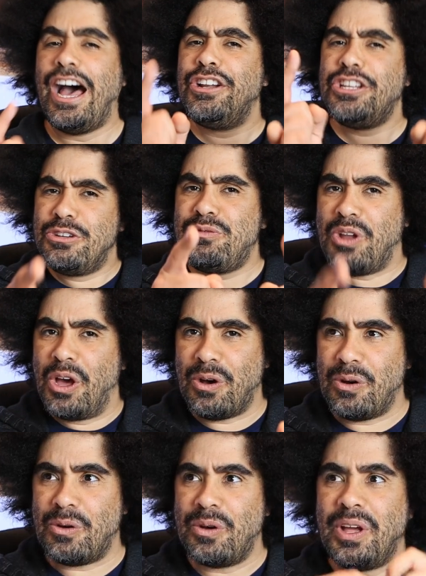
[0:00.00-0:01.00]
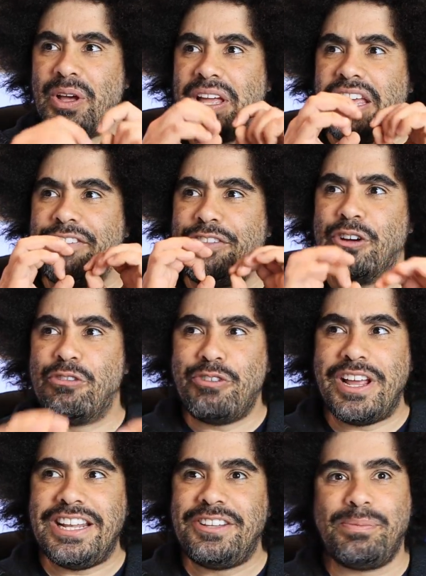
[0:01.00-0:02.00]
How do you know if you're
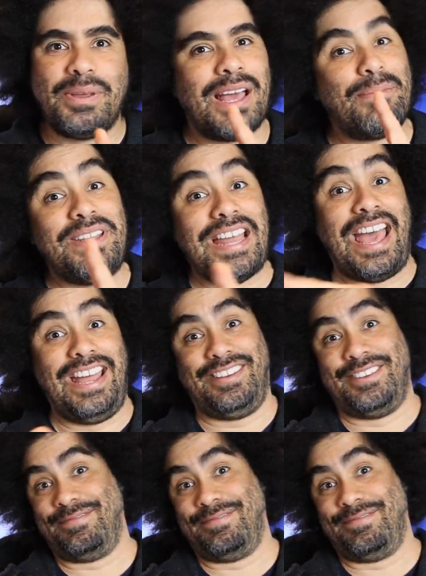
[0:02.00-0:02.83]
ready to become a dad?